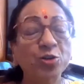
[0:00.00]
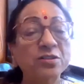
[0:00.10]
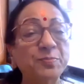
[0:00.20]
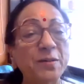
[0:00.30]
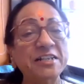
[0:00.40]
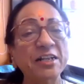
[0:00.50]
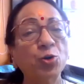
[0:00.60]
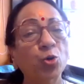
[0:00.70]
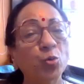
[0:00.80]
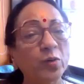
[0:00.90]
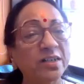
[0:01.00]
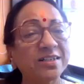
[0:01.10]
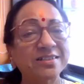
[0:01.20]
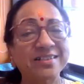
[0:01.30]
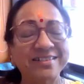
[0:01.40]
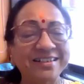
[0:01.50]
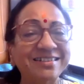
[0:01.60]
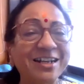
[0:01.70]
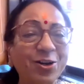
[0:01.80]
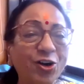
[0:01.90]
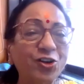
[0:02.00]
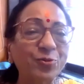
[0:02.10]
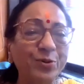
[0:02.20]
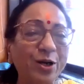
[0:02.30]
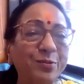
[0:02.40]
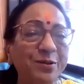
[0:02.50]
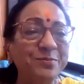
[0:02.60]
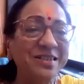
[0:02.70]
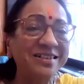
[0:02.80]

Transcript: I know, especially COVID has created a lot of problems.